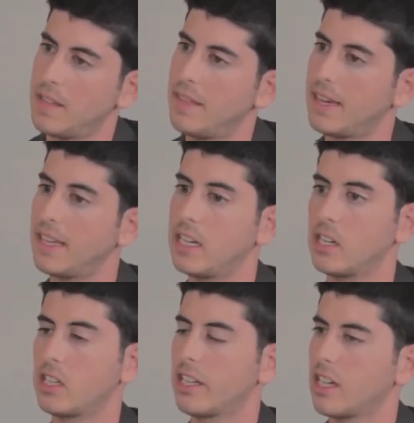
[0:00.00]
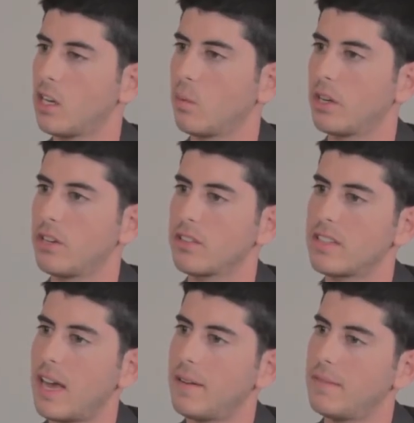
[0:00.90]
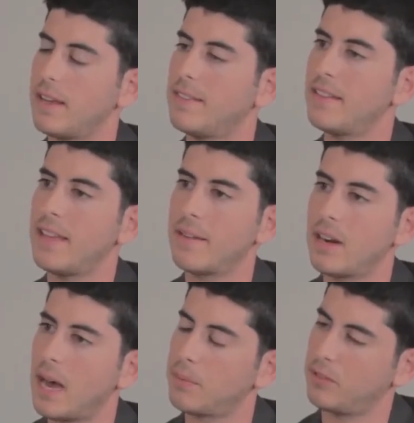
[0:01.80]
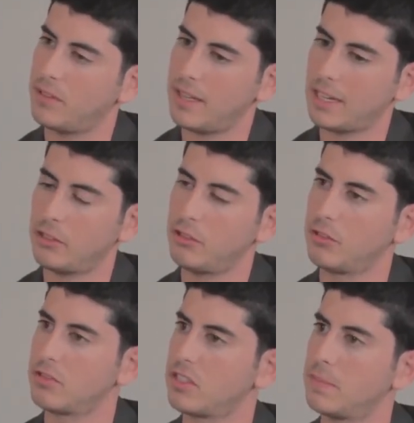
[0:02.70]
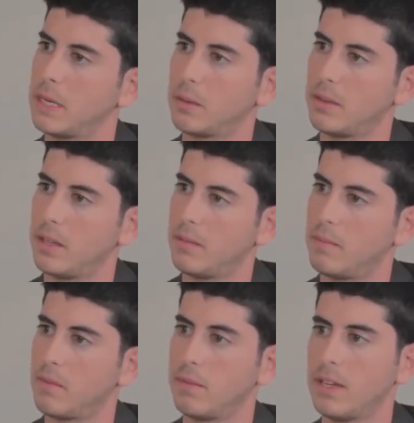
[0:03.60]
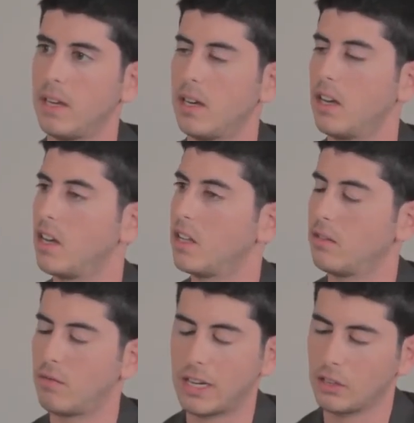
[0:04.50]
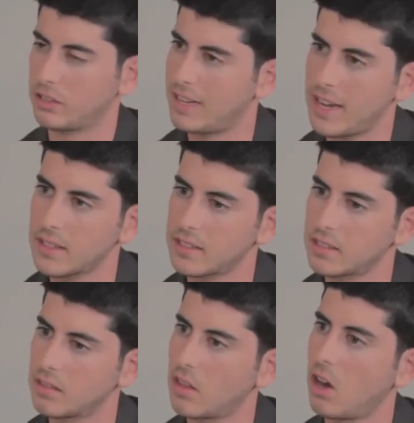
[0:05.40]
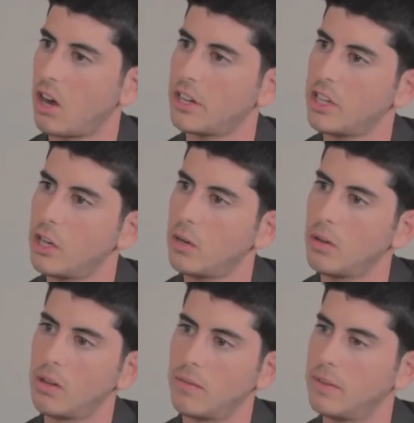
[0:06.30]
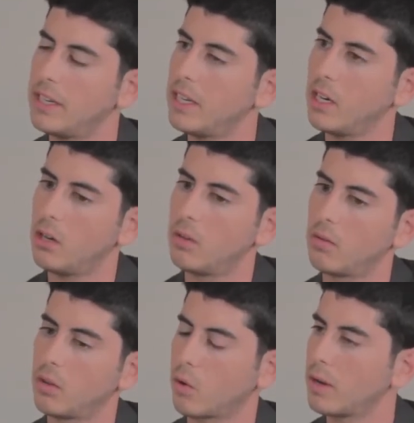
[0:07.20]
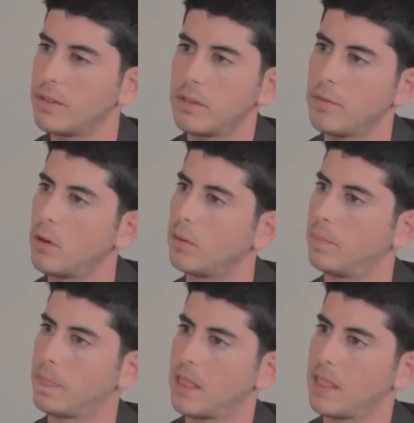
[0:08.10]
They can click on one of your staff, and then they have an option. They can choose to speak with them via regular text, audio, video, or even the phone.